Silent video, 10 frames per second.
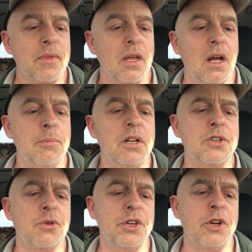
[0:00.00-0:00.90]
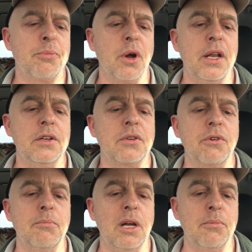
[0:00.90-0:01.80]
I'm going to trick your brain into
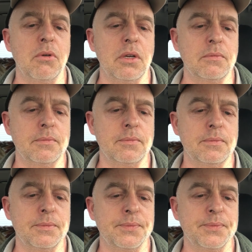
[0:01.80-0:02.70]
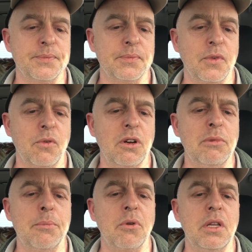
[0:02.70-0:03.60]
remembering.
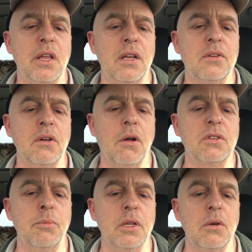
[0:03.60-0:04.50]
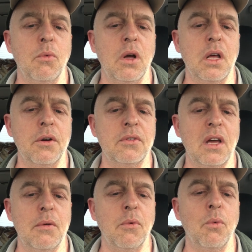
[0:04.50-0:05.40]
Remembering that is ultimately 100 times